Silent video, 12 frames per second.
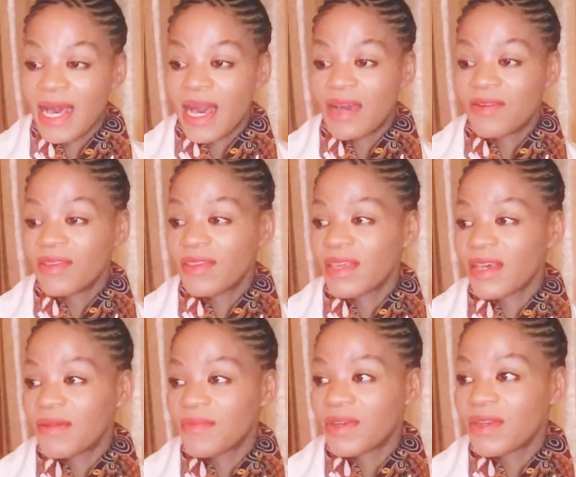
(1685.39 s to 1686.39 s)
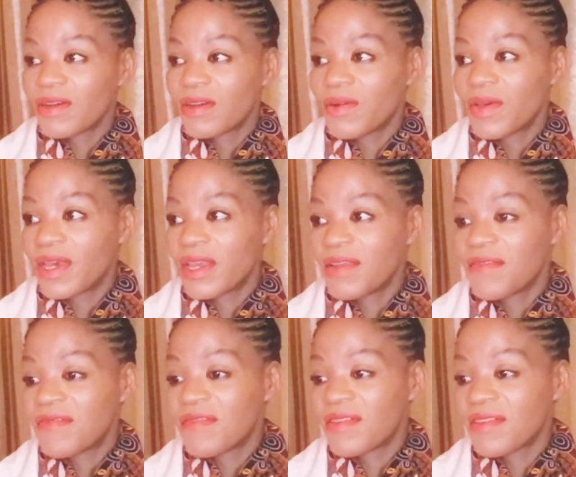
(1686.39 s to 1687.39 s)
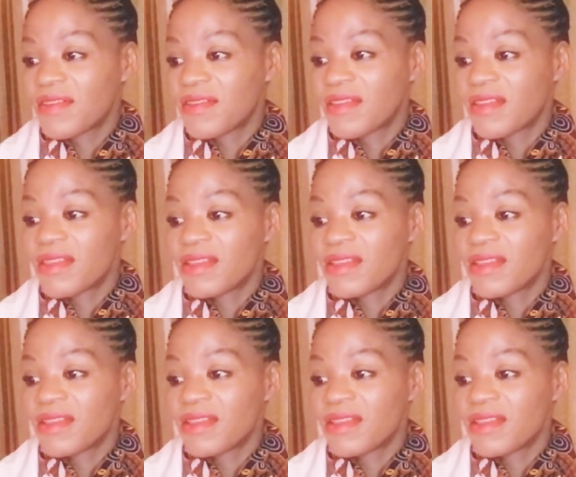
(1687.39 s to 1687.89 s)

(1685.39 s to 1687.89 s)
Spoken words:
I don't think I'm gonna go any further than